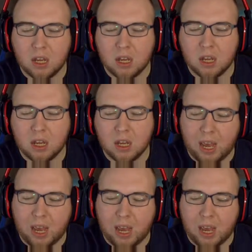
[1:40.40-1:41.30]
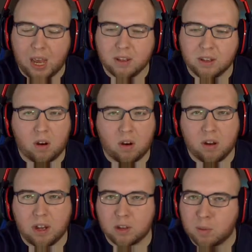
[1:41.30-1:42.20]
You can play this
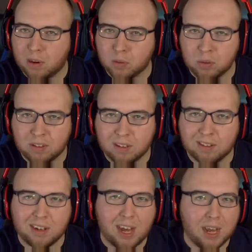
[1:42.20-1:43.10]
on Xbox 360